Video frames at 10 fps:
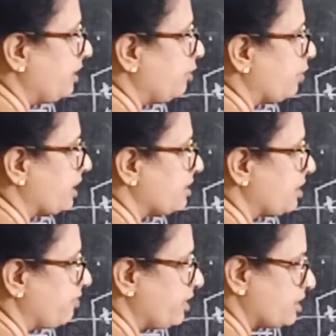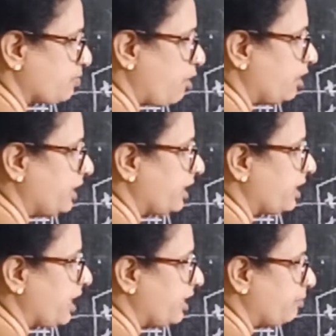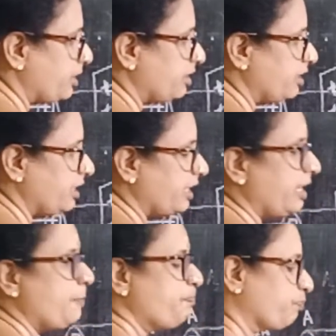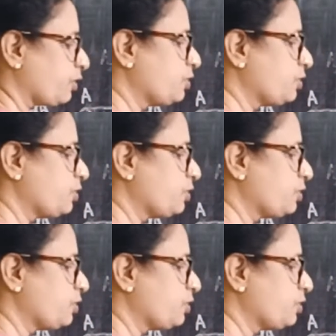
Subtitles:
you consider very small area element dA.